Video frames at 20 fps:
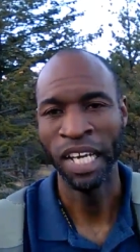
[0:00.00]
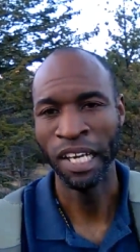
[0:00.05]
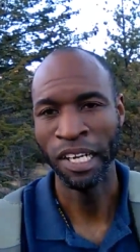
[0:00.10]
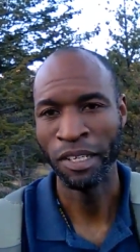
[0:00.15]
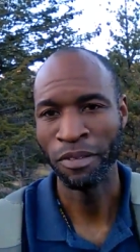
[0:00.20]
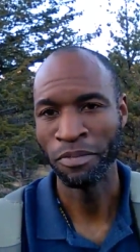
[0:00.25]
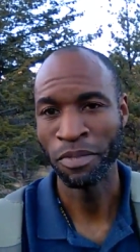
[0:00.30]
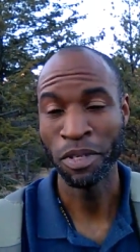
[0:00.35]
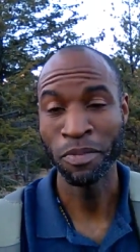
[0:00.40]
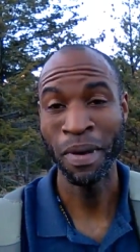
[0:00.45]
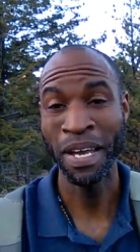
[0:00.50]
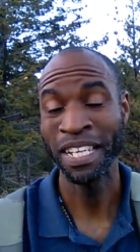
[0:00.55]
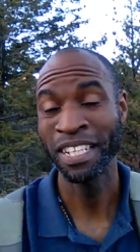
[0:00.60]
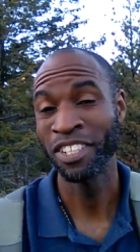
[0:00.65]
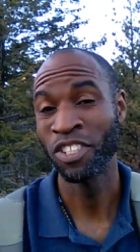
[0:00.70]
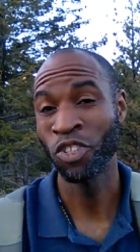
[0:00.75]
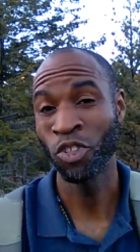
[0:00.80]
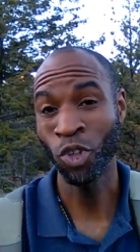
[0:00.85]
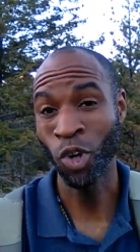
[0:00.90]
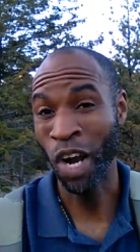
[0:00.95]
um, you
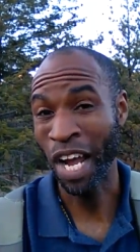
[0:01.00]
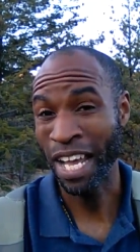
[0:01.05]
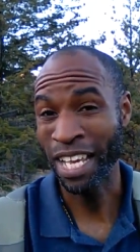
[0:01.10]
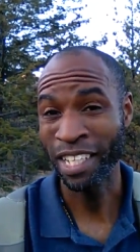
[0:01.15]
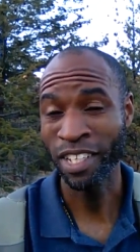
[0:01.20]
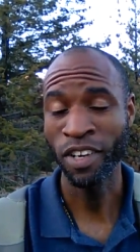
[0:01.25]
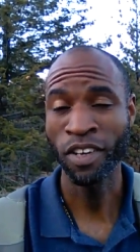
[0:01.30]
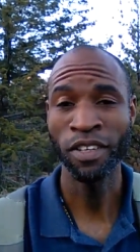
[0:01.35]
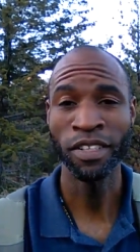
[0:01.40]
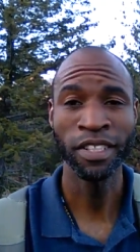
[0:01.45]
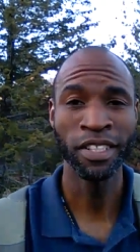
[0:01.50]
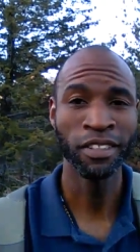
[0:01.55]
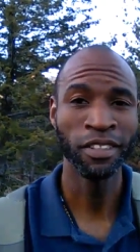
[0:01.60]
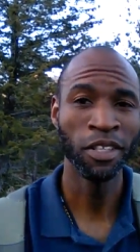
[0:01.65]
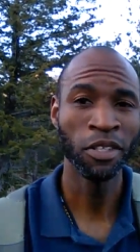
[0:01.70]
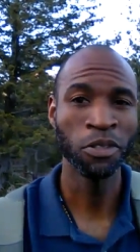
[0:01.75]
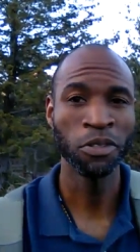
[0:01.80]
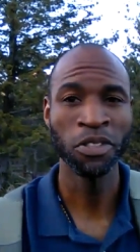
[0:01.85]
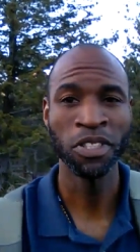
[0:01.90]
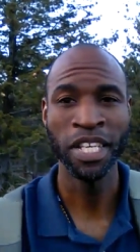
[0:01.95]
might could try calling
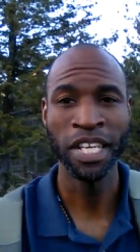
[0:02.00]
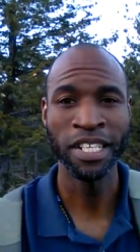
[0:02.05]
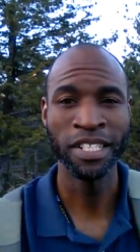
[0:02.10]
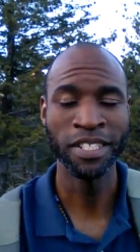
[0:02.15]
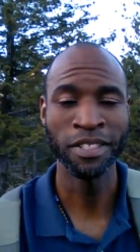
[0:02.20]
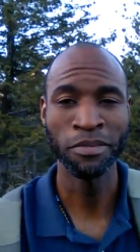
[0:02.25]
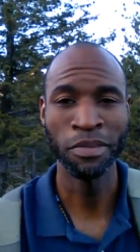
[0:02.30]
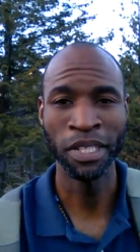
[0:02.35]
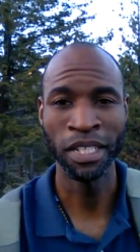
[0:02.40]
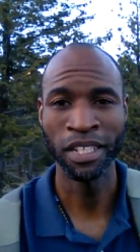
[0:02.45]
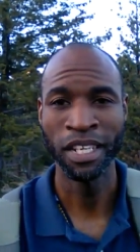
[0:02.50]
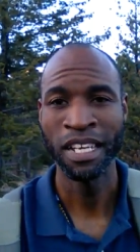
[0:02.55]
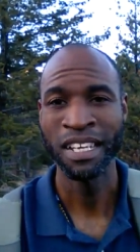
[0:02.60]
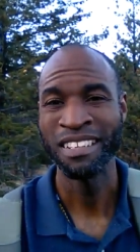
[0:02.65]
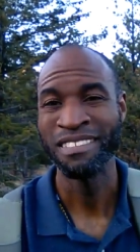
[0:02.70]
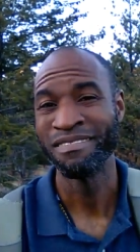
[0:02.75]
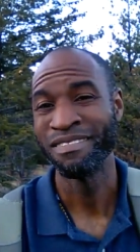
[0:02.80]
your local station, but